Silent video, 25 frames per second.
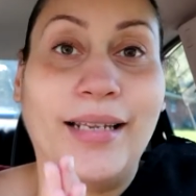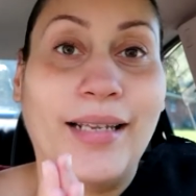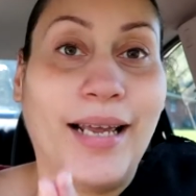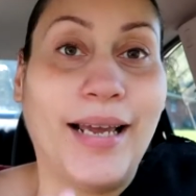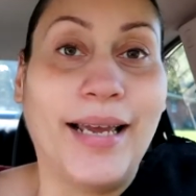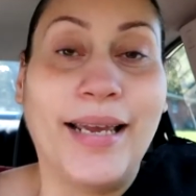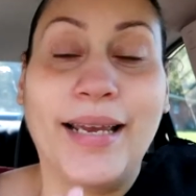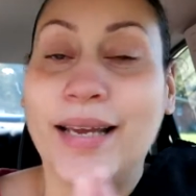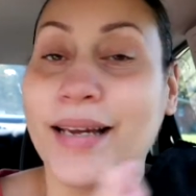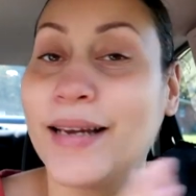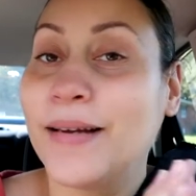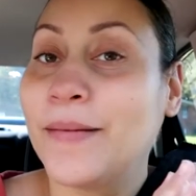
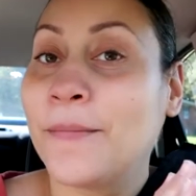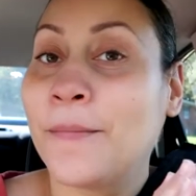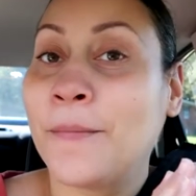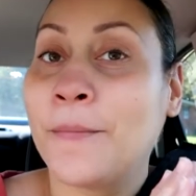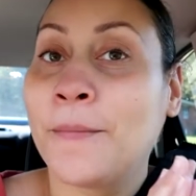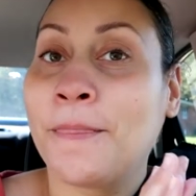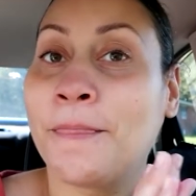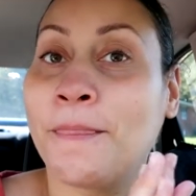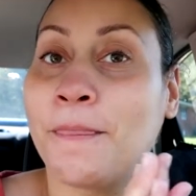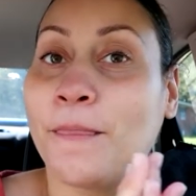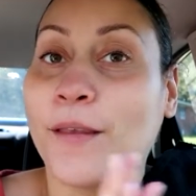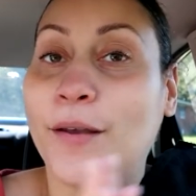Like,
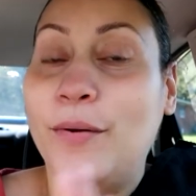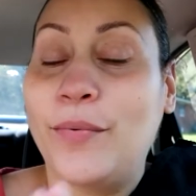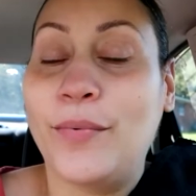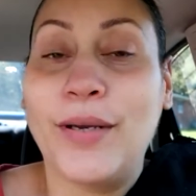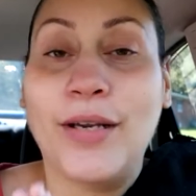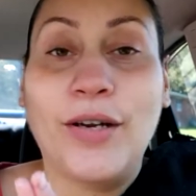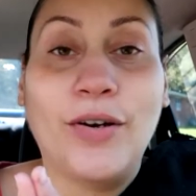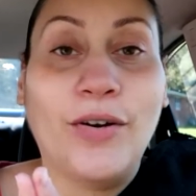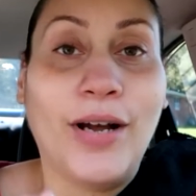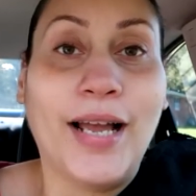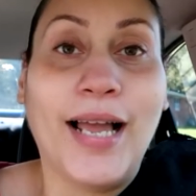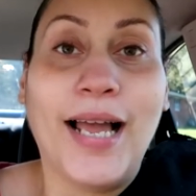
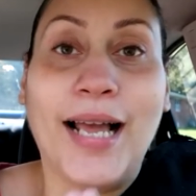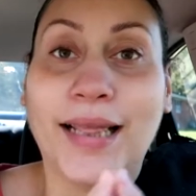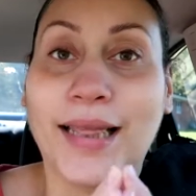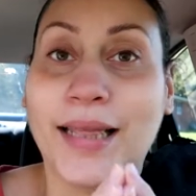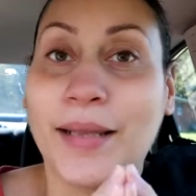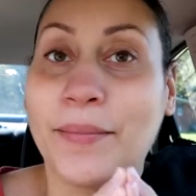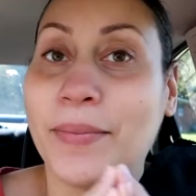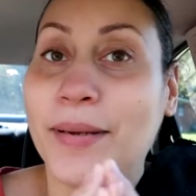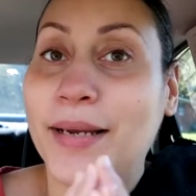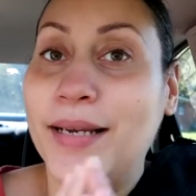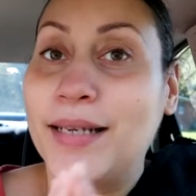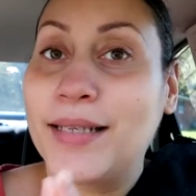we gonna
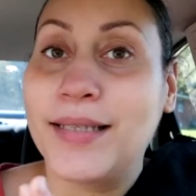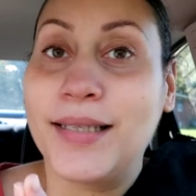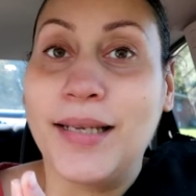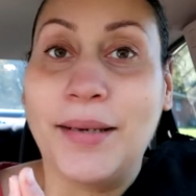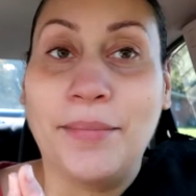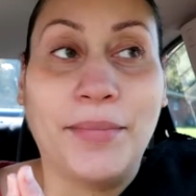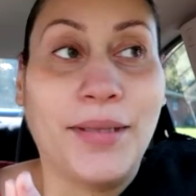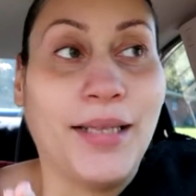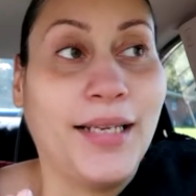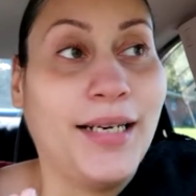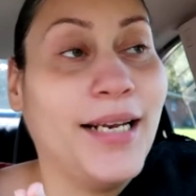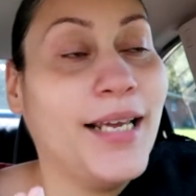have to pick
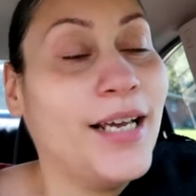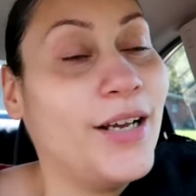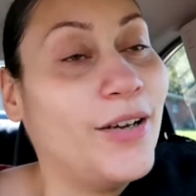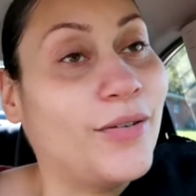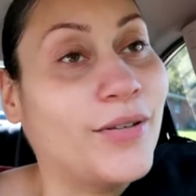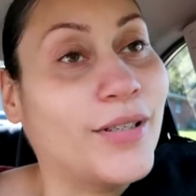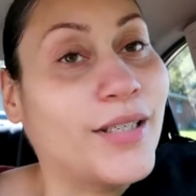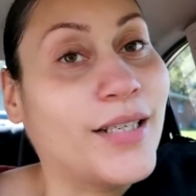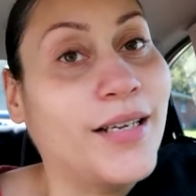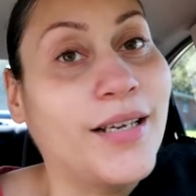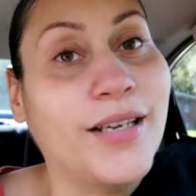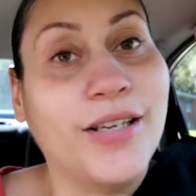something
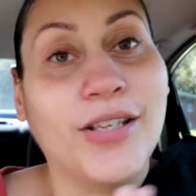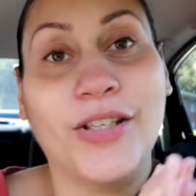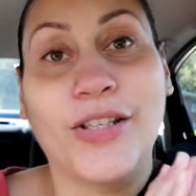else.